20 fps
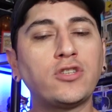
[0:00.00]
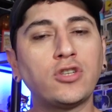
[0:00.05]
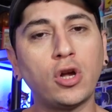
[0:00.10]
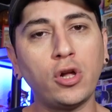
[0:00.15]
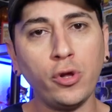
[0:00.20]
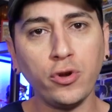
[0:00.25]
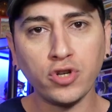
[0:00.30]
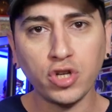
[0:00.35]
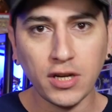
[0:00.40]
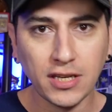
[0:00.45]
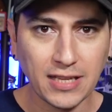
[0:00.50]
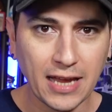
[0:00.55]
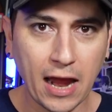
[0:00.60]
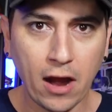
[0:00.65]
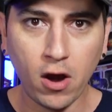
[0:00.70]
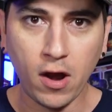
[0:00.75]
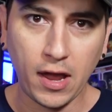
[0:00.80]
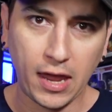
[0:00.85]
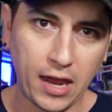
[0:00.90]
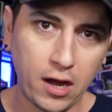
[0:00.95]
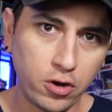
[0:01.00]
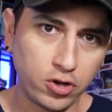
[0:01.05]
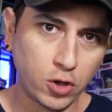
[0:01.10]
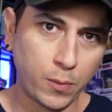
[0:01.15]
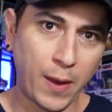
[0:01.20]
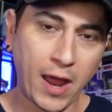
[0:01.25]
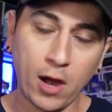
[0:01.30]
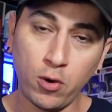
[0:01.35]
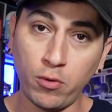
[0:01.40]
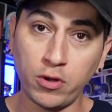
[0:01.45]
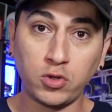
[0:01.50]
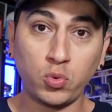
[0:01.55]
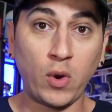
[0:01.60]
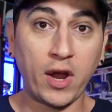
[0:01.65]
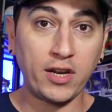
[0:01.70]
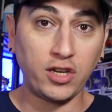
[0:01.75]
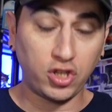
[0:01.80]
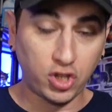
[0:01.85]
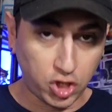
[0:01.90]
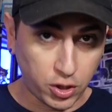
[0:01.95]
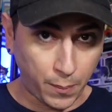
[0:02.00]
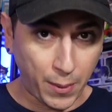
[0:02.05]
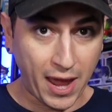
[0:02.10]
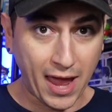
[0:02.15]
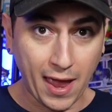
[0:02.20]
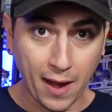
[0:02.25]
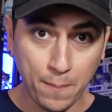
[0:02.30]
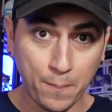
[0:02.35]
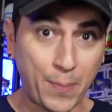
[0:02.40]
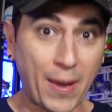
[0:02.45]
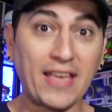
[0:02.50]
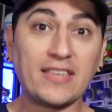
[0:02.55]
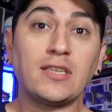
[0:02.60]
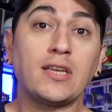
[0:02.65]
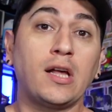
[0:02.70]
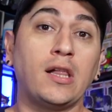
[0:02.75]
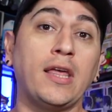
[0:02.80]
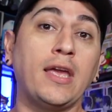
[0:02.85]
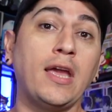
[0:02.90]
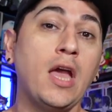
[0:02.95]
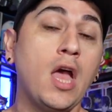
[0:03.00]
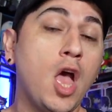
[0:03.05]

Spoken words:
seclusionist era Edo Japan was when Japan basically